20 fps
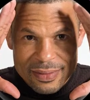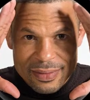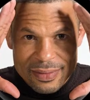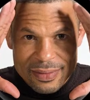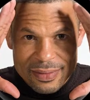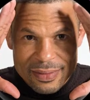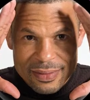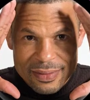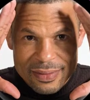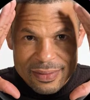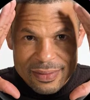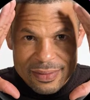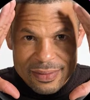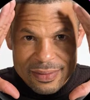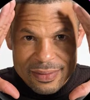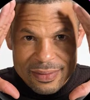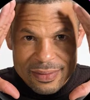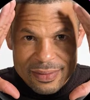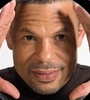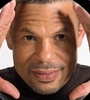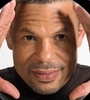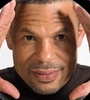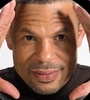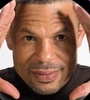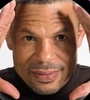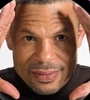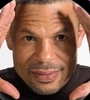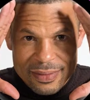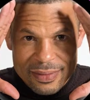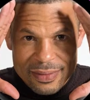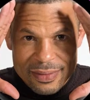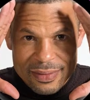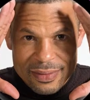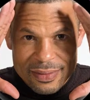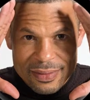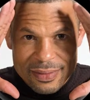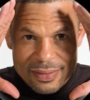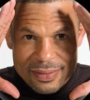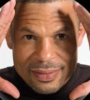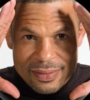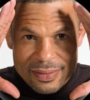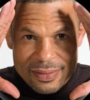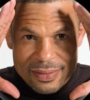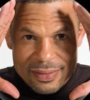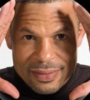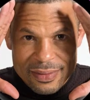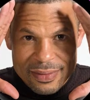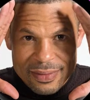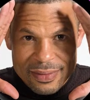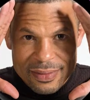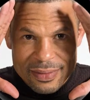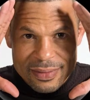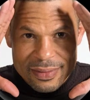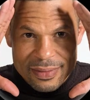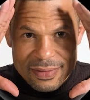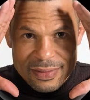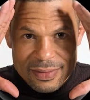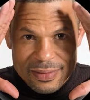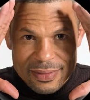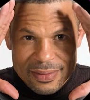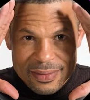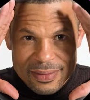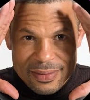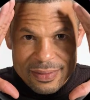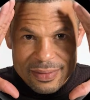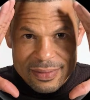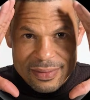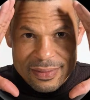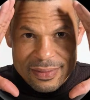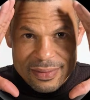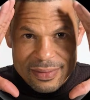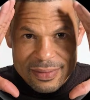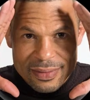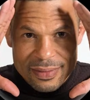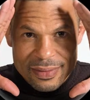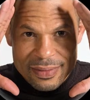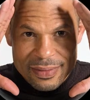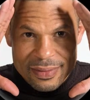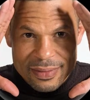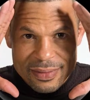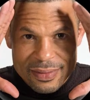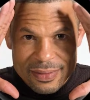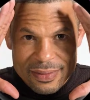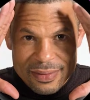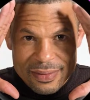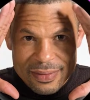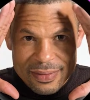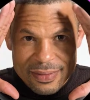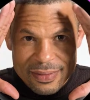[no speech]